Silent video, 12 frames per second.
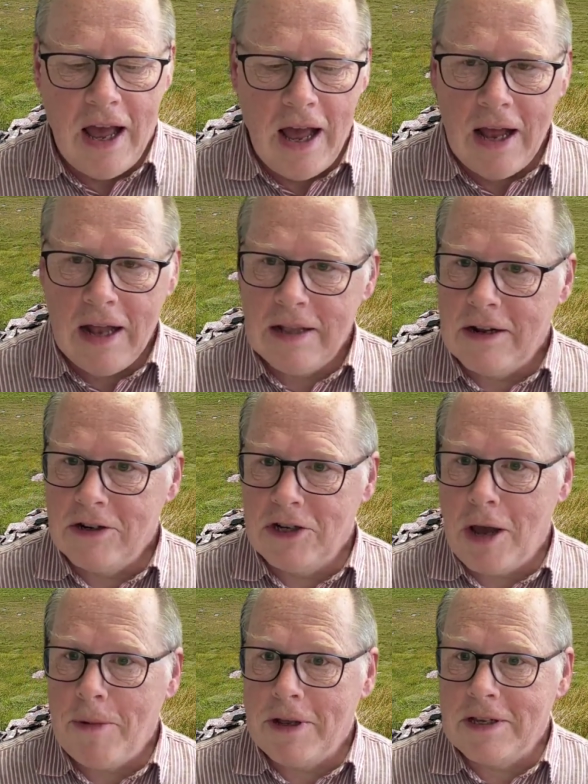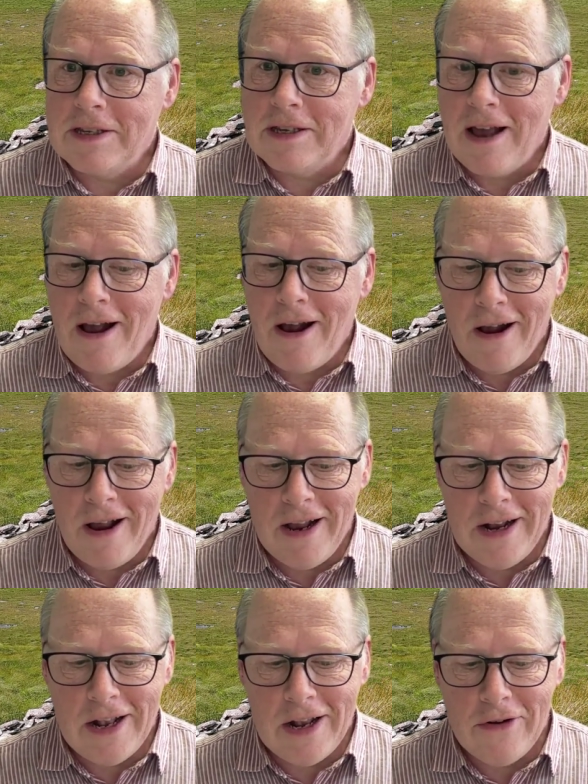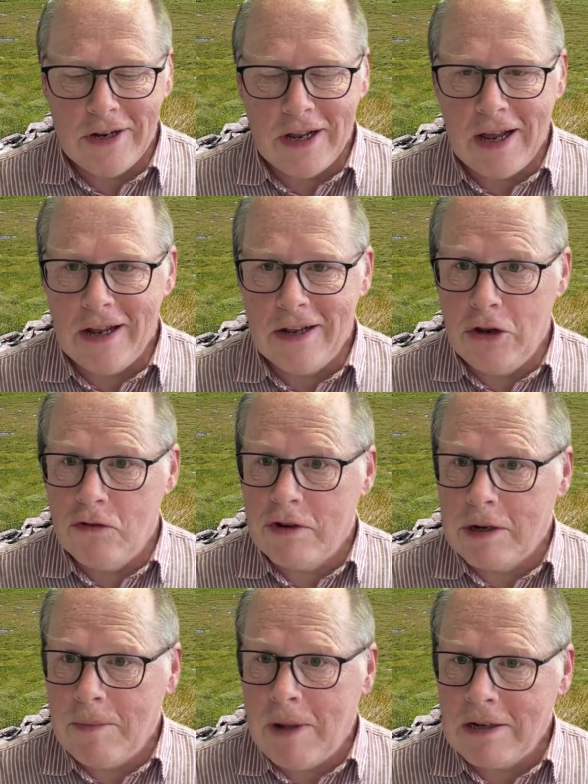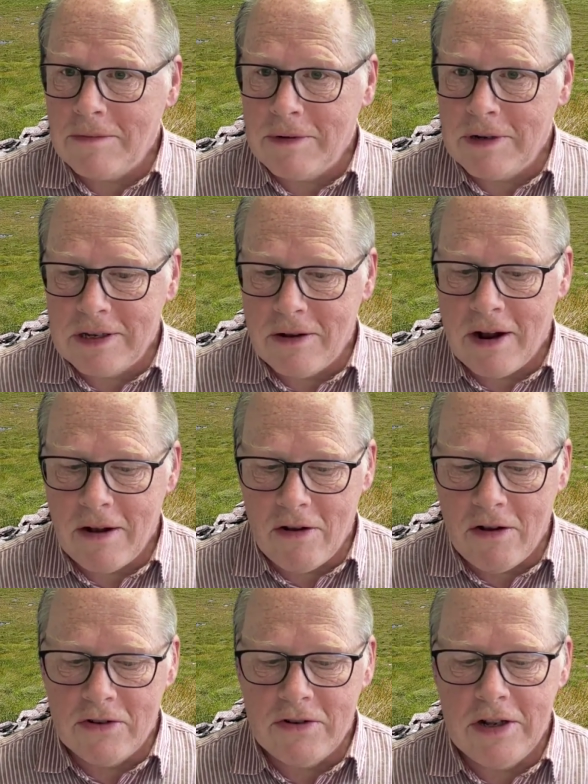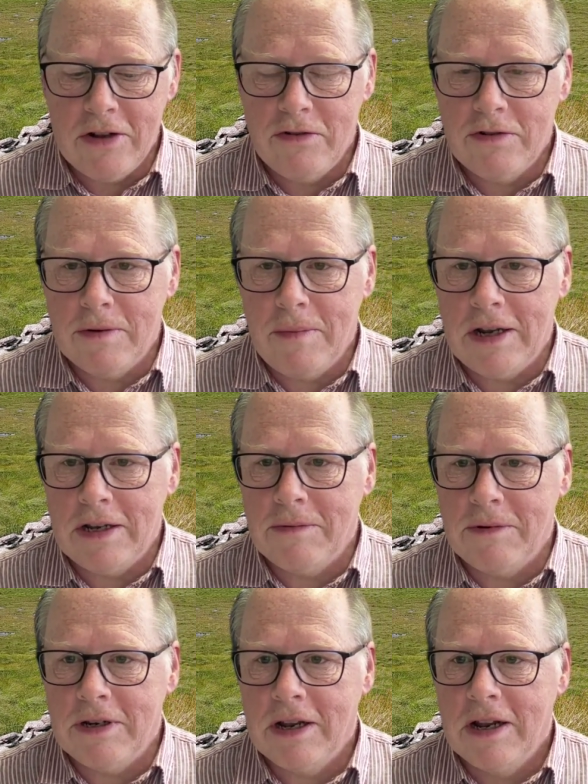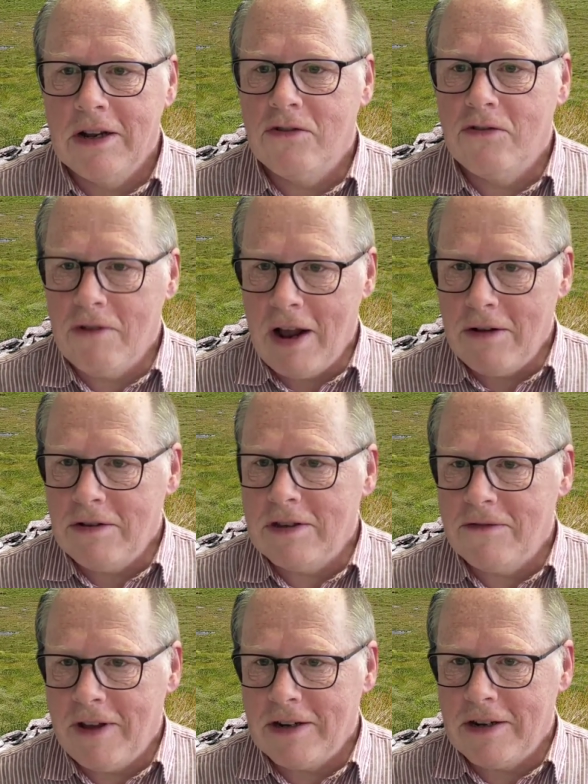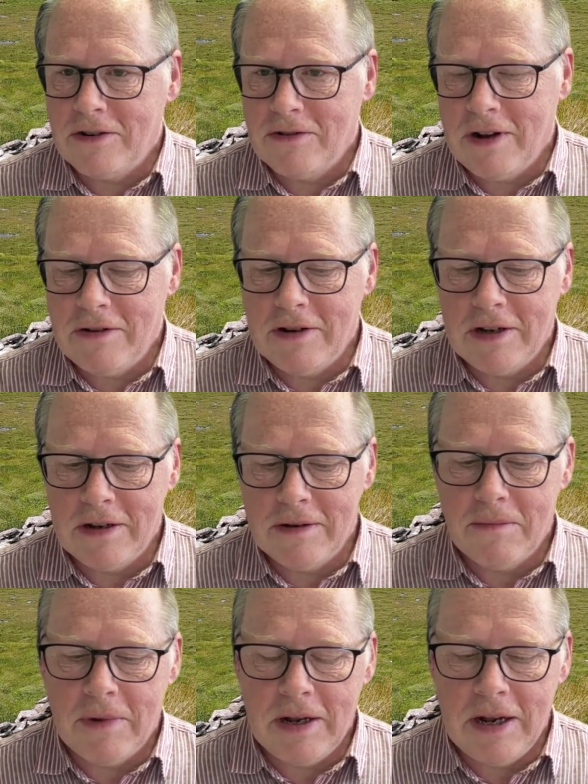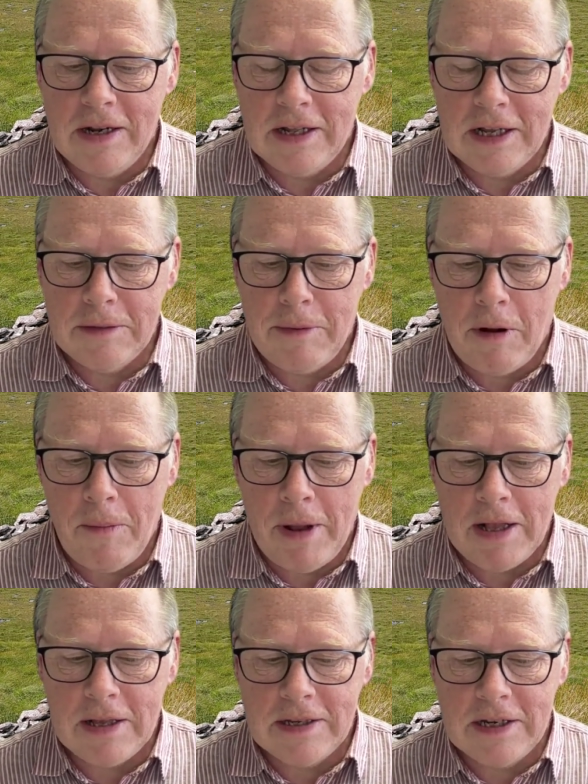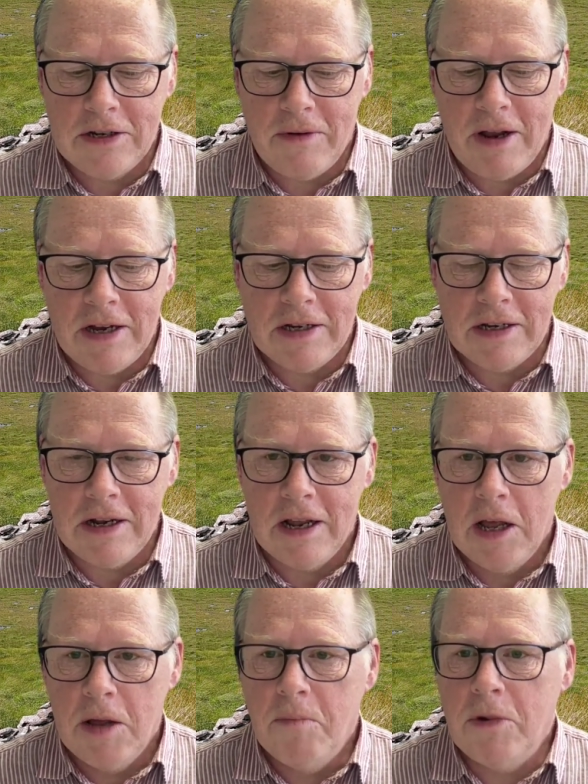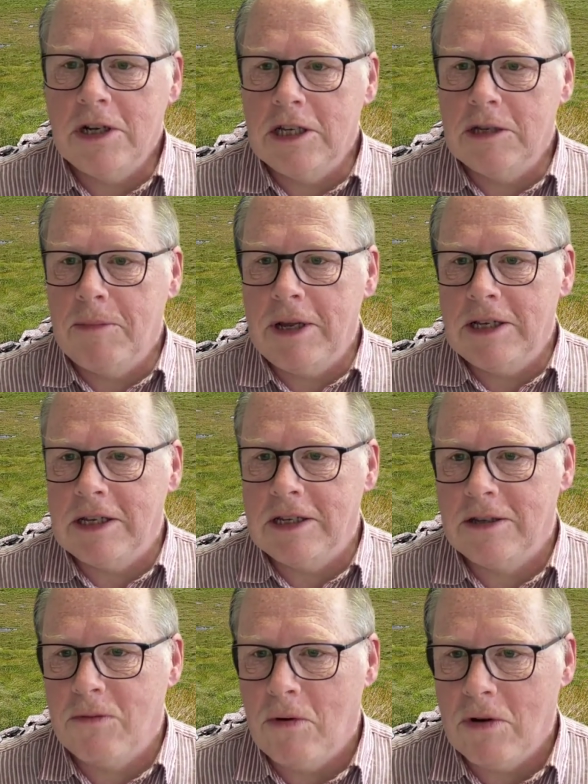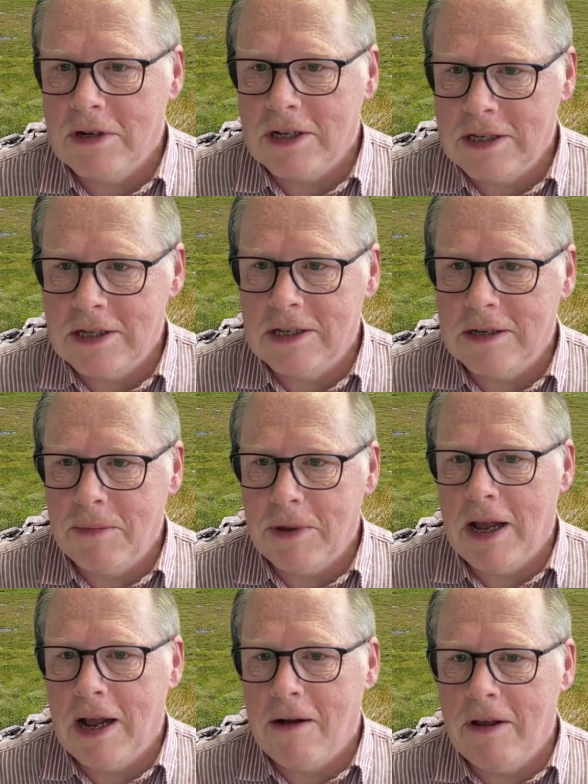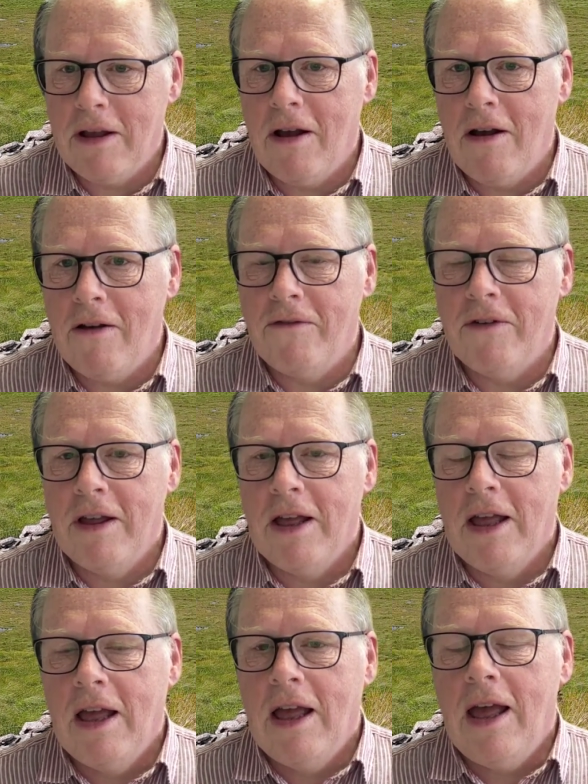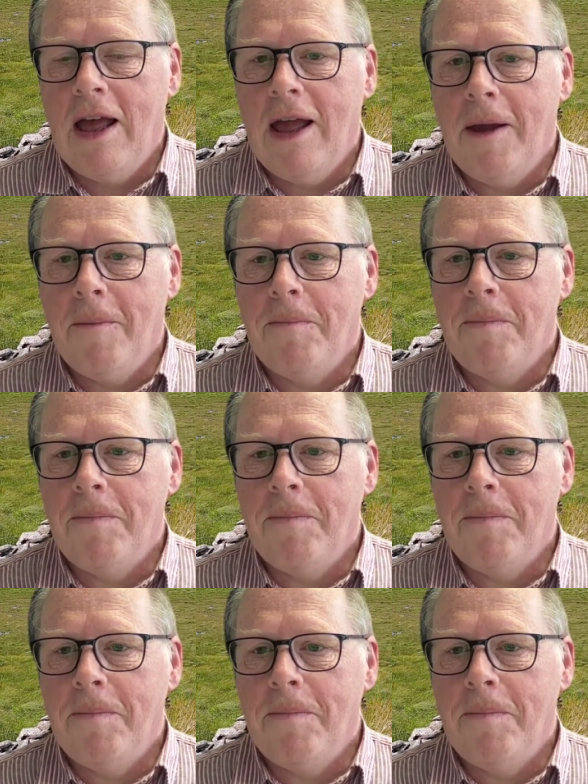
And their topics include nutrient management, so agricultural nutrient management, droughts, effect on drought in an experimental situation, multi-species swards. This is a big area of a